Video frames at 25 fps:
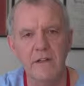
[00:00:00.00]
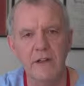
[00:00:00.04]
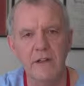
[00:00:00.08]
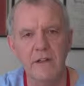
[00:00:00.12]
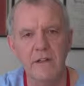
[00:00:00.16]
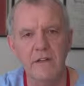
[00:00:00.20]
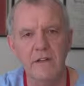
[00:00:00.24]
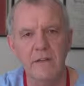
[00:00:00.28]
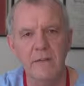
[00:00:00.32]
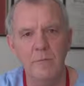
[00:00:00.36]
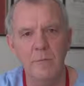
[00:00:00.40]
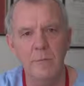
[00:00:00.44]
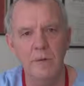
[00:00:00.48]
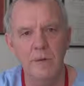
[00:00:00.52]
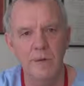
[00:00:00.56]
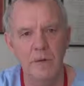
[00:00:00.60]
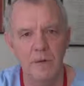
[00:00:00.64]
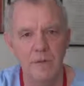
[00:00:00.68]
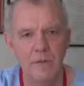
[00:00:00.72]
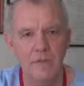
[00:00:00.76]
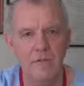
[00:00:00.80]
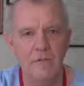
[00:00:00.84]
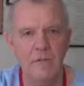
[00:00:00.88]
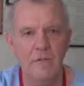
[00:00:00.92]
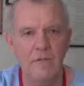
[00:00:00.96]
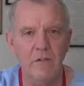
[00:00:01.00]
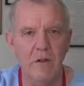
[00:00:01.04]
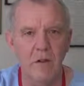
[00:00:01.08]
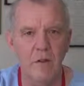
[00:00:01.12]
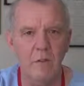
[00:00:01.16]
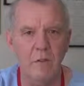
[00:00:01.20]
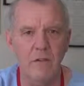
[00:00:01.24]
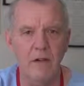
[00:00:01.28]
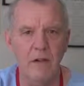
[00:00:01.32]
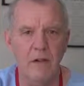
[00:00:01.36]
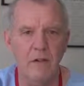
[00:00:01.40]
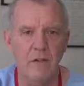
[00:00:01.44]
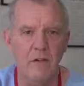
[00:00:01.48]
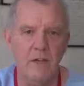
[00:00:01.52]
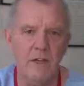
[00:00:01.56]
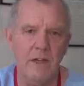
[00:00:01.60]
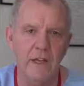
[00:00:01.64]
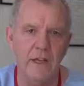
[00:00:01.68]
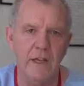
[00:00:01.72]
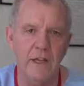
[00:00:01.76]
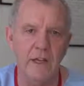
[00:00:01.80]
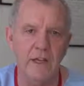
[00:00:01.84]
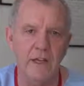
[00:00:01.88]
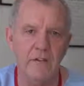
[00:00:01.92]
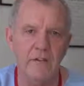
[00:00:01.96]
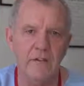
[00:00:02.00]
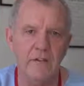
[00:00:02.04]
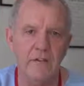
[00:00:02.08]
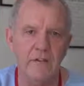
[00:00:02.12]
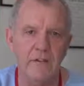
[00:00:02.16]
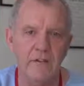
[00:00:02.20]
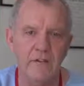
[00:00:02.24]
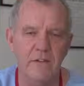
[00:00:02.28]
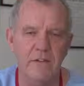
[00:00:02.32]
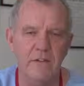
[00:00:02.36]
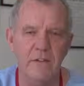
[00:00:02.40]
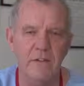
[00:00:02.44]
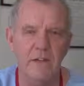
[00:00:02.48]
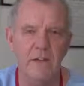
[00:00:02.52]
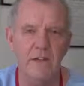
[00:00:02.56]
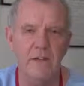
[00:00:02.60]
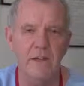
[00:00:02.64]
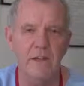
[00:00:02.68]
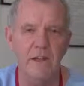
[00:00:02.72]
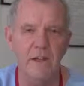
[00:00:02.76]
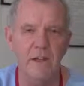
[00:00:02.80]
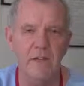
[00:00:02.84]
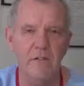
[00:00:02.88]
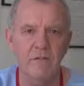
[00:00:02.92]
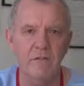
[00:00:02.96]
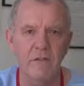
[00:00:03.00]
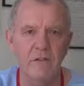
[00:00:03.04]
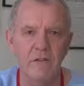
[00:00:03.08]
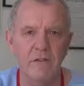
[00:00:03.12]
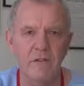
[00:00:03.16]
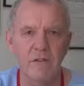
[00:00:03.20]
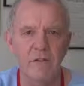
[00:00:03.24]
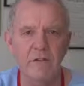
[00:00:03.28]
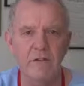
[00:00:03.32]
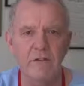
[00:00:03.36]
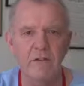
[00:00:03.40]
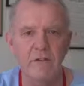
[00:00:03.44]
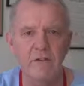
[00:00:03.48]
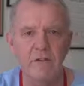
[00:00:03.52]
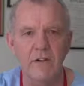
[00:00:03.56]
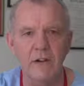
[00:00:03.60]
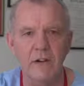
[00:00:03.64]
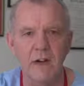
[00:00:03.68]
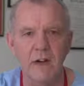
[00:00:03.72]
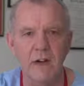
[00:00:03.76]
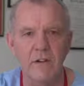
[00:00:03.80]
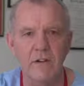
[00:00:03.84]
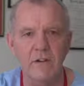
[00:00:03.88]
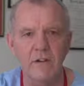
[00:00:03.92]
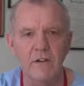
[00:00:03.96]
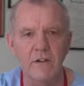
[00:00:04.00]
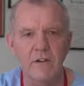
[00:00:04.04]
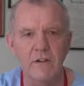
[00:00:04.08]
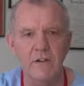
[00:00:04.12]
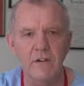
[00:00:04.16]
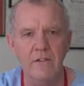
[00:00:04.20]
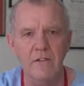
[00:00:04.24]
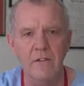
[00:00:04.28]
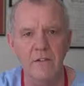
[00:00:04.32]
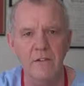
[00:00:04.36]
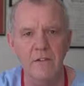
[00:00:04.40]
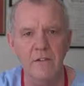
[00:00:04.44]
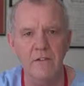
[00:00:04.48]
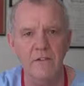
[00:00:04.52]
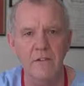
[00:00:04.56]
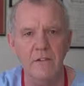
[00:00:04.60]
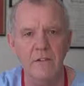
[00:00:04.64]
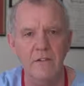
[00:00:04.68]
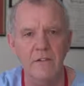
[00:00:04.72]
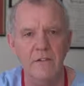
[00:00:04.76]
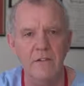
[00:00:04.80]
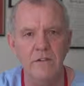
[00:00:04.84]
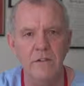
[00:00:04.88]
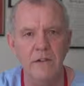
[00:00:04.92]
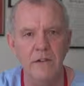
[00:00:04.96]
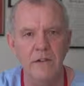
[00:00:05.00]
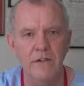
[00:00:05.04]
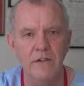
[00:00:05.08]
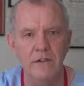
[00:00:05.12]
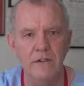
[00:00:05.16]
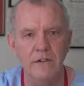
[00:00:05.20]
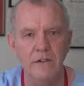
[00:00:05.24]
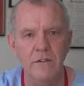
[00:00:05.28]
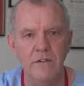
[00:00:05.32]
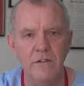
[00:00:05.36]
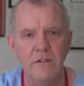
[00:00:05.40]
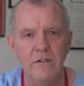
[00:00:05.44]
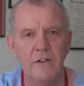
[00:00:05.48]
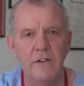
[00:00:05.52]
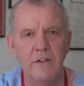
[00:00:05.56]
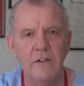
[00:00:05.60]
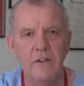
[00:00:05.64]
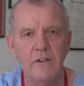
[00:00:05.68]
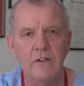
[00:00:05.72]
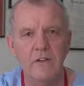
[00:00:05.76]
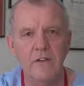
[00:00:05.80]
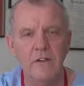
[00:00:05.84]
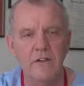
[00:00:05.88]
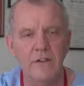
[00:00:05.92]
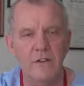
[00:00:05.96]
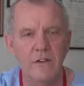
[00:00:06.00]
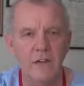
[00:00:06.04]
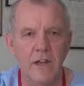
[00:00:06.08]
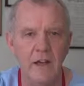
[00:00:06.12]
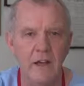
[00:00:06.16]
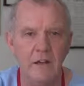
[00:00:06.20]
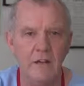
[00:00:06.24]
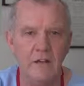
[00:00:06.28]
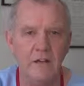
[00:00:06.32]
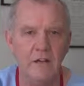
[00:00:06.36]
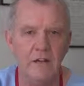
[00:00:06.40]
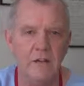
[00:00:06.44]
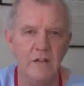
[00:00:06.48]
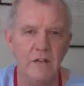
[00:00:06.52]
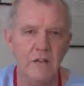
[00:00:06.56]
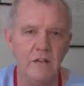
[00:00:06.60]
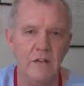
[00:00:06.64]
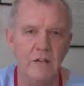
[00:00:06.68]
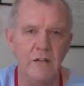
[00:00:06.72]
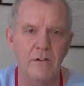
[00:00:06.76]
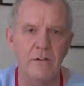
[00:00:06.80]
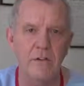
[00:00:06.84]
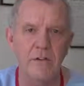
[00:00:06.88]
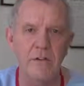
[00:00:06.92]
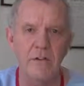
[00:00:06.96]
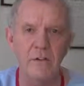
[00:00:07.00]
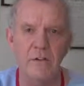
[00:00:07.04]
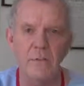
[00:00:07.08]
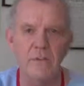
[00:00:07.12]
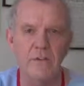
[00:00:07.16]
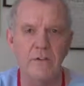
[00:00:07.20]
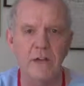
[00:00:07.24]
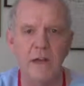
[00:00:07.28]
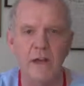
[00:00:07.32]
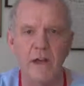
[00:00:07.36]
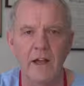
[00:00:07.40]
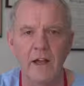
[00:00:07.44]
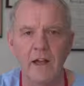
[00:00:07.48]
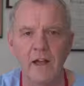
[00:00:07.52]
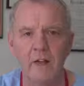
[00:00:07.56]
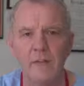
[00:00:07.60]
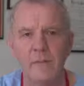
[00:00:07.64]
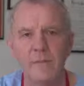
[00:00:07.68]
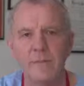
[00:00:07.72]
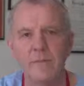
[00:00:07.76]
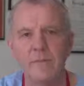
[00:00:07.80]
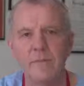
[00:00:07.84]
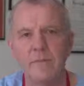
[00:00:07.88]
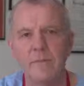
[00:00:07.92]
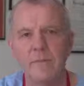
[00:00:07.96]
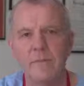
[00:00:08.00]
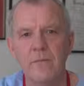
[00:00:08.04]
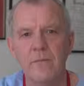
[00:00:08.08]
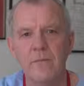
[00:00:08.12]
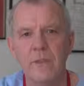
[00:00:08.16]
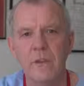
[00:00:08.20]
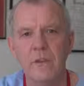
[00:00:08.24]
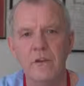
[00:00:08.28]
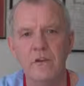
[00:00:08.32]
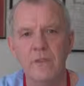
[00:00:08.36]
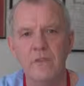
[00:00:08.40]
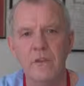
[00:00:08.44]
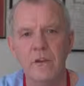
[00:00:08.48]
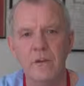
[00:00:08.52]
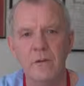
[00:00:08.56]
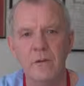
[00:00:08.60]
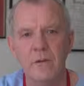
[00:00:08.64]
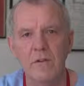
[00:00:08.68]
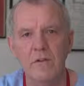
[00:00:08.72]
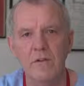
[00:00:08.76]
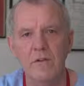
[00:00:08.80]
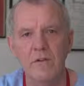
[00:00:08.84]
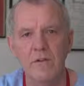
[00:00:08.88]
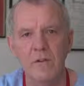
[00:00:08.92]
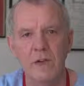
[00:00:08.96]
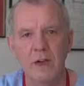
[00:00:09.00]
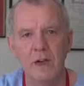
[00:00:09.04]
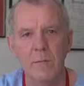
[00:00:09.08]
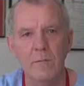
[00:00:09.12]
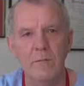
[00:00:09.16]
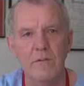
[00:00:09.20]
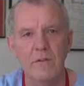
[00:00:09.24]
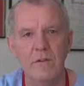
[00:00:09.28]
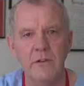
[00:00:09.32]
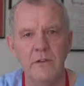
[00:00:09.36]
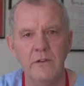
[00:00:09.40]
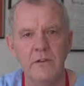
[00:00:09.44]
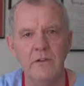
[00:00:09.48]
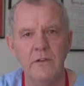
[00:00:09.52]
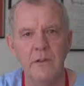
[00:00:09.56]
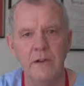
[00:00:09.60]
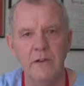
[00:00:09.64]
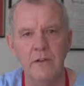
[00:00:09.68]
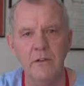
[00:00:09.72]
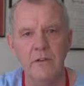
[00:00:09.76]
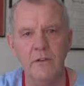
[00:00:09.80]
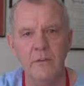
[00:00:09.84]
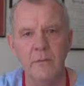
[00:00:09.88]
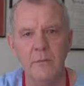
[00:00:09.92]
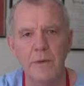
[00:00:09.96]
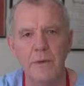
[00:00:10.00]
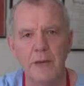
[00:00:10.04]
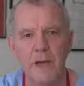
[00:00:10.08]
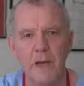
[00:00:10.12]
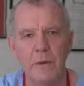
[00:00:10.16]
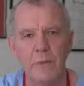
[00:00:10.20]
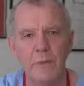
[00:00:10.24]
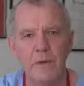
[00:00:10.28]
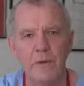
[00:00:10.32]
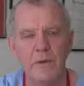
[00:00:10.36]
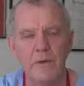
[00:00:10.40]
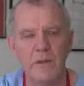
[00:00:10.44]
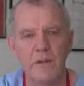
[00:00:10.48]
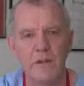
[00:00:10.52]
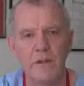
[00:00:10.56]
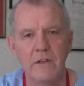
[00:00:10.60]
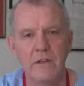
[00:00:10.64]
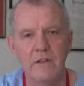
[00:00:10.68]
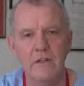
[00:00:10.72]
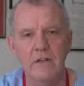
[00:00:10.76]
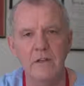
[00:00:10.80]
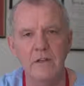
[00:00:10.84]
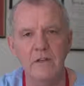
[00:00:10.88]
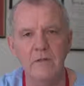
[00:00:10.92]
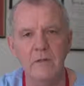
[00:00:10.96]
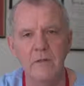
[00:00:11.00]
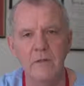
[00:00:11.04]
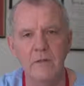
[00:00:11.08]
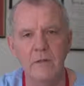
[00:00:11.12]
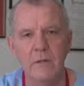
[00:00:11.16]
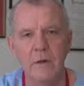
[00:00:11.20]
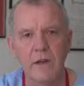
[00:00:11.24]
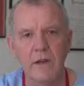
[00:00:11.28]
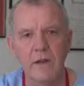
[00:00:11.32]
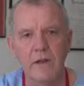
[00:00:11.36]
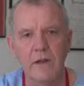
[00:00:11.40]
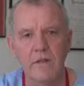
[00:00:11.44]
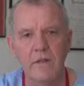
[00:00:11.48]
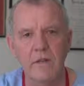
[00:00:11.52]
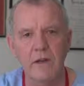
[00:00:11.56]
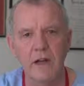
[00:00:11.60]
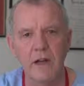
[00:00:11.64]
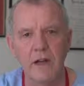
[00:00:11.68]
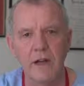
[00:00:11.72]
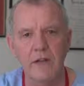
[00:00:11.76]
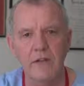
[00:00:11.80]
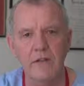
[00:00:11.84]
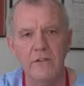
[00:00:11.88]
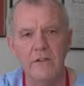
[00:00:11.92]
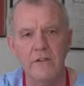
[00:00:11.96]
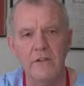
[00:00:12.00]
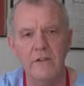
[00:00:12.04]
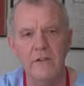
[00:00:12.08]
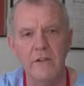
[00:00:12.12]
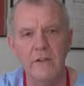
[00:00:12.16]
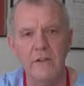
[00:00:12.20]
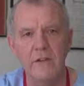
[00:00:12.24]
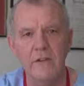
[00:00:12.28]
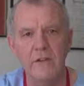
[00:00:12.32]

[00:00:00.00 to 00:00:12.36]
And the beauty of the ROBIO EX is that every registrar who does nerve root injections is now as good at doing them as I am. So we've upskilled the whole department just with one device.